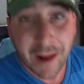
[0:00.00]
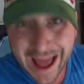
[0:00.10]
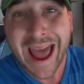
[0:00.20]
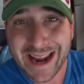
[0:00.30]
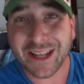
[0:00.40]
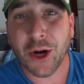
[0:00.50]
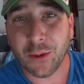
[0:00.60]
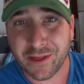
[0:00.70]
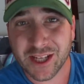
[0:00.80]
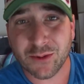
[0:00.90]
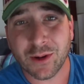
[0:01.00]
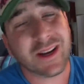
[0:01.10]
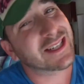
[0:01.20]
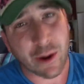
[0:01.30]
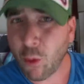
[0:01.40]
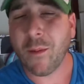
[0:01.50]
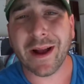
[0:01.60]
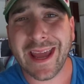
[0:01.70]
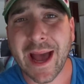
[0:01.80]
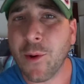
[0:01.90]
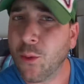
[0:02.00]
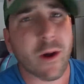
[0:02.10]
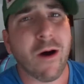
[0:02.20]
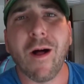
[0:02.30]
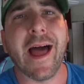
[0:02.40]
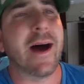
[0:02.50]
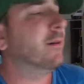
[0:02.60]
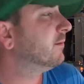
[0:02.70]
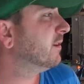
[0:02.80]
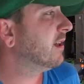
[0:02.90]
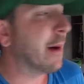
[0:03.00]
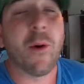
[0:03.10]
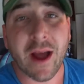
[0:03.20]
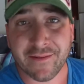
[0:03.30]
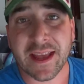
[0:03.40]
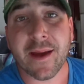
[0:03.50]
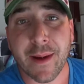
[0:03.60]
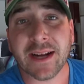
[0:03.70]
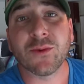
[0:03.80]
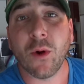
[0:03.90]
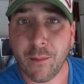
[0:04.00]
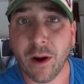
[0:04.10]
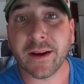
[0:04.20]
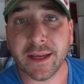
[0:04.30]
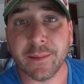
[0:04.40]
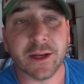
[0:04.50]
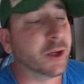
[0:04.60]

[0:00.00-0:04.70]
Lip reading: but I had to go with this one because I wore my camo one all out. I'm gonna have to head back to Walmart and get me a